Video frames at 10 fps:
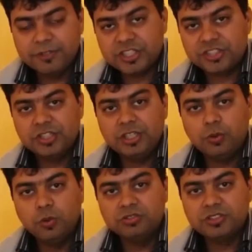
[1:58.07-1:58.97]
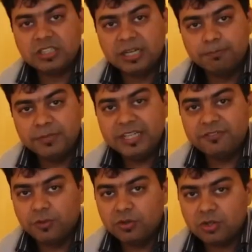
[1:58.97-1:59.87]
Which actually holds the complete
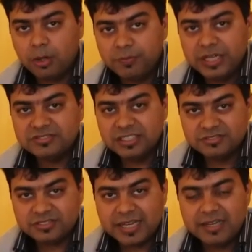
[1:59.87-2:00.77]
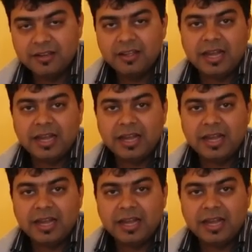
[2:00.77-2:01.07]
phone components inside,